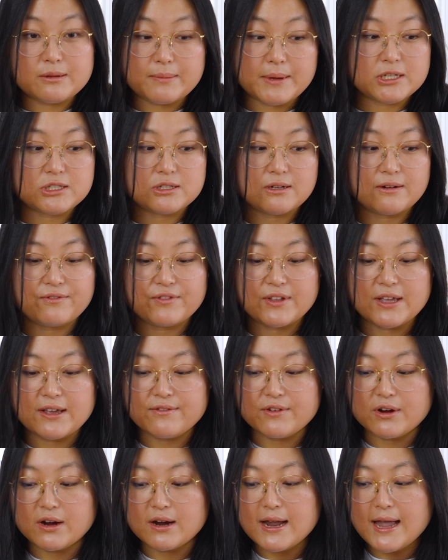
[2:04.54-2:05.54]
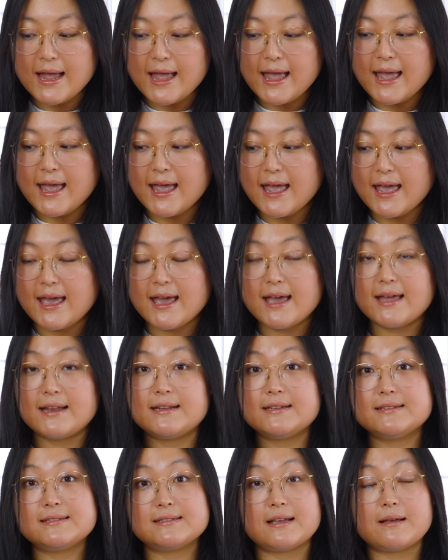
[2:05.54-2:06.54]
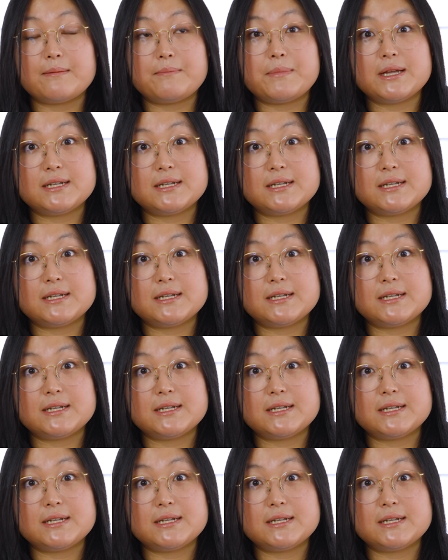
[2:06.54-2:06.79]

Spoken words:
dimension of flavor, and some